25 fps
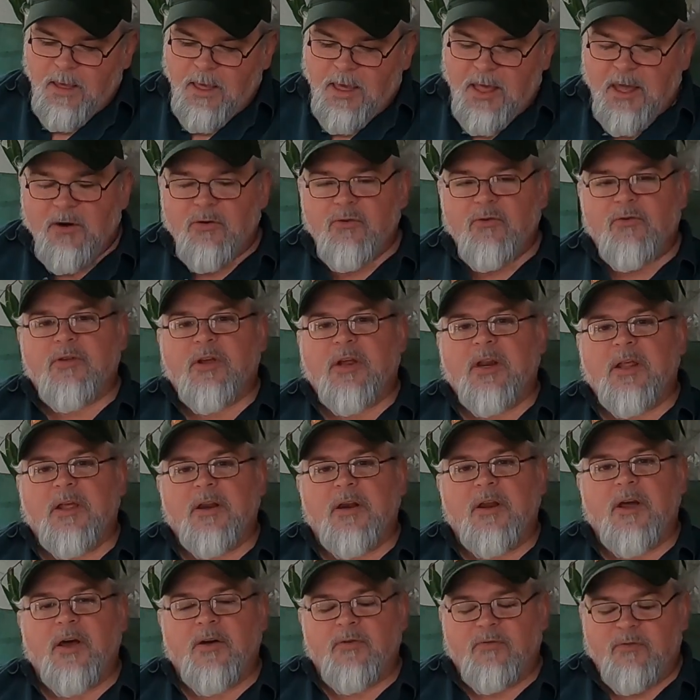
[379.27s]
interestingly
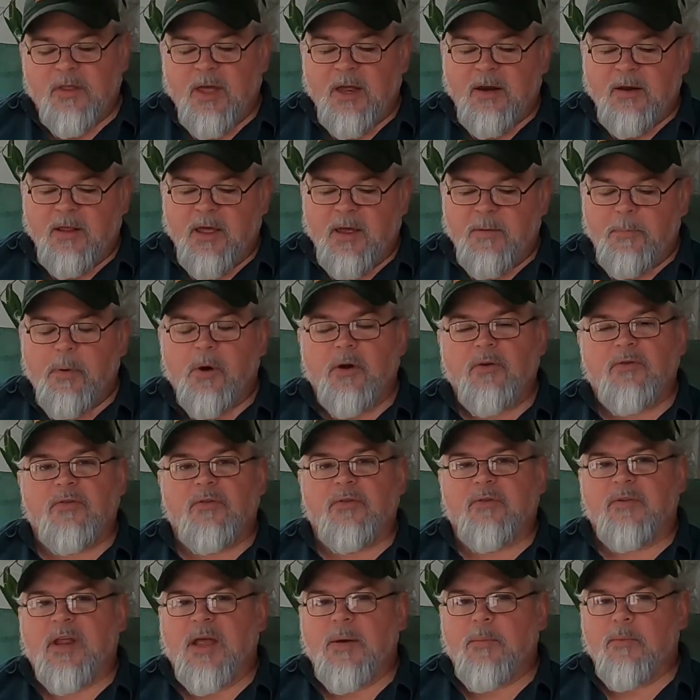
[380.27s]
enough, that
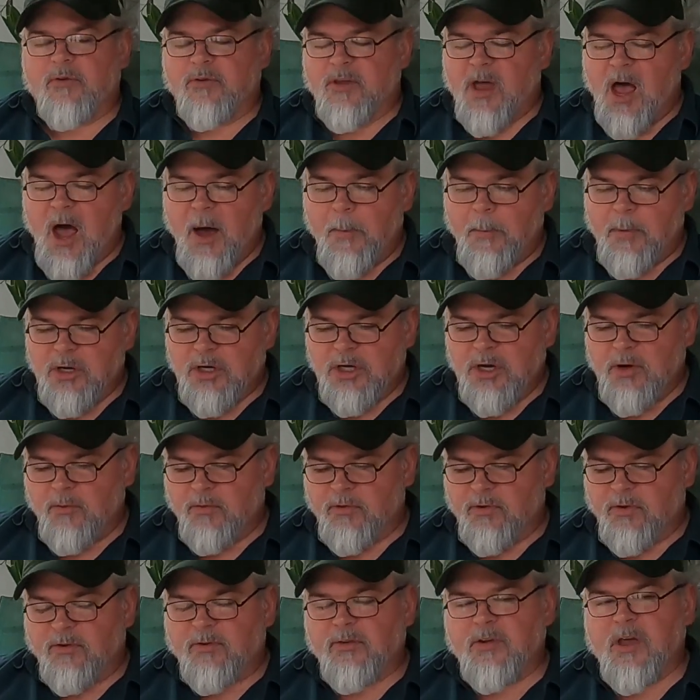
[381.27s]
person's name was Hamish. He
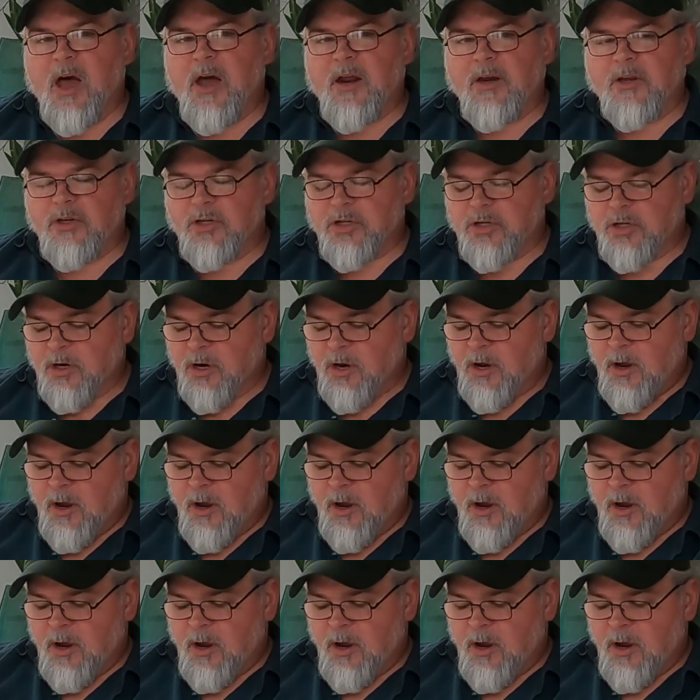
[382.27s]
was a Scottish